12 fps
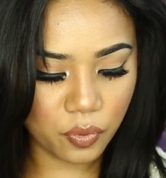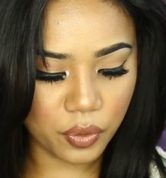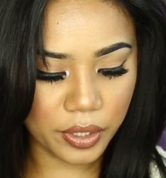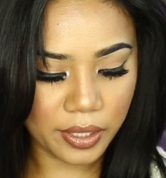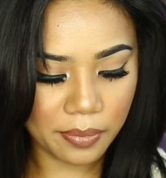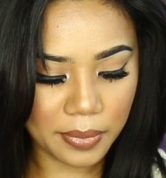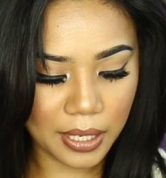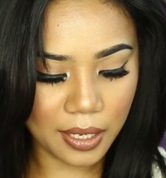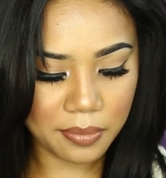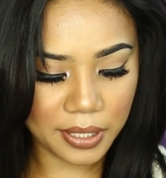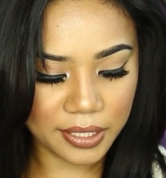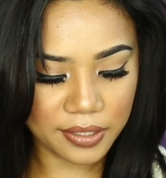
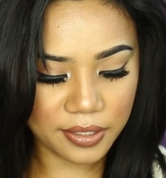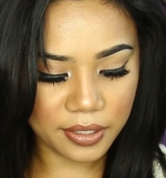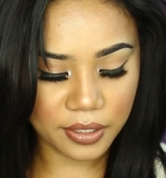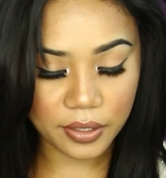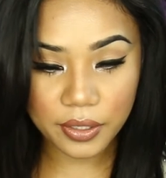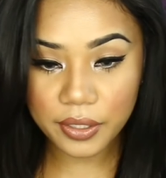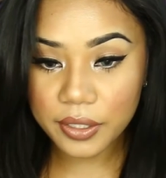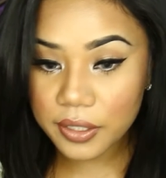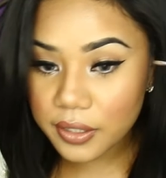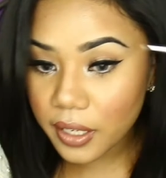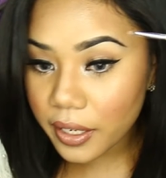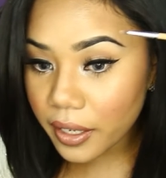Reapply my concealer
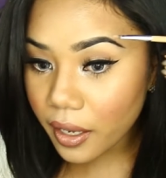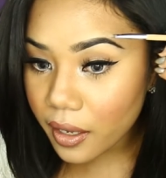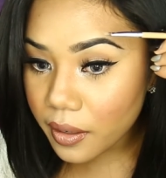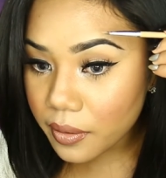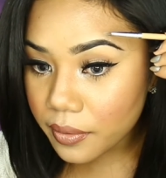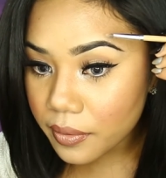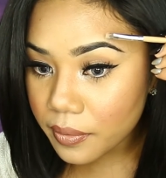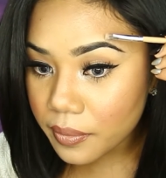because I can.